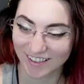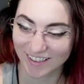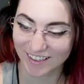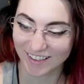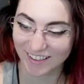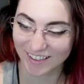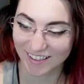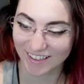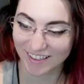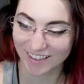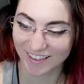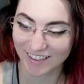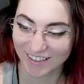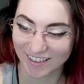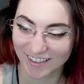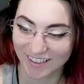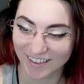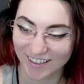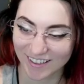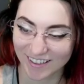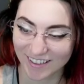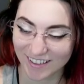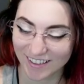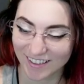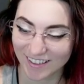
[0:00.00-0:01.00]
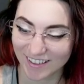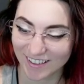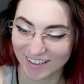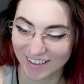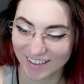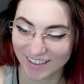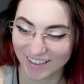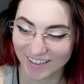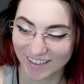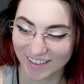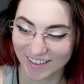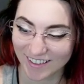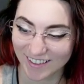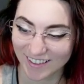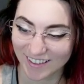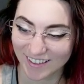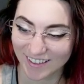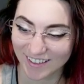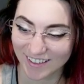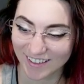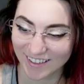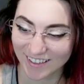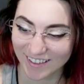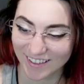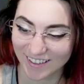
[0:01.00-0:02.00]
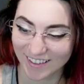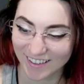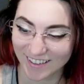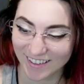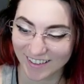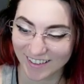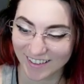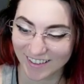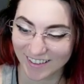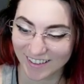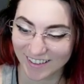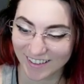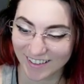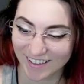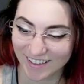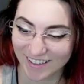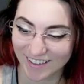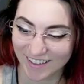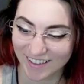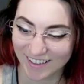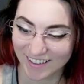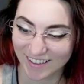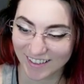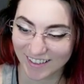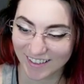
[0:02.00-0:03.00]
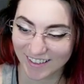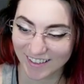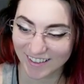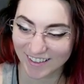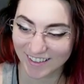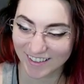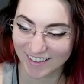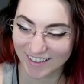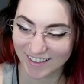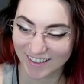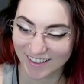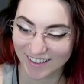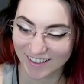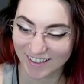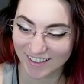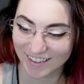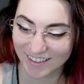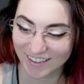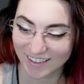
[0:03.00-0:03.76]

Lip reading: Nothing is said.